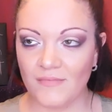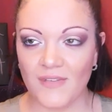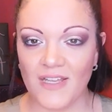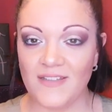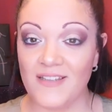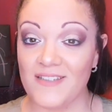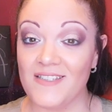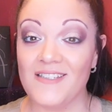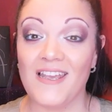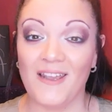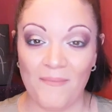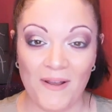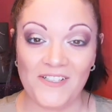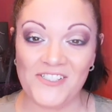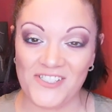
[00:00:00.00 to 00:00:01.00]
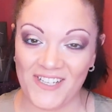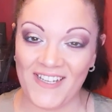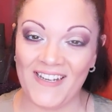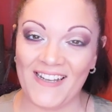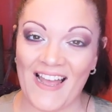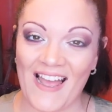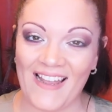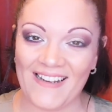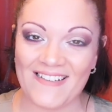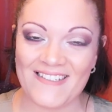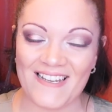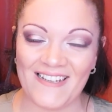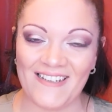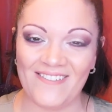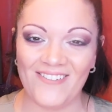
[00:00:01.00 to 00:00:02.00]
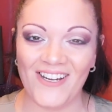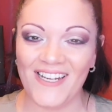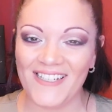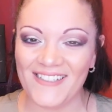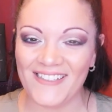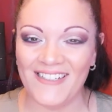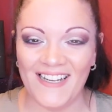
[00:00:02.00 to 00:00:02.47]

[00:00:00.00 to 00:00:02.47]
It doesn't take much to get a guy excited, right?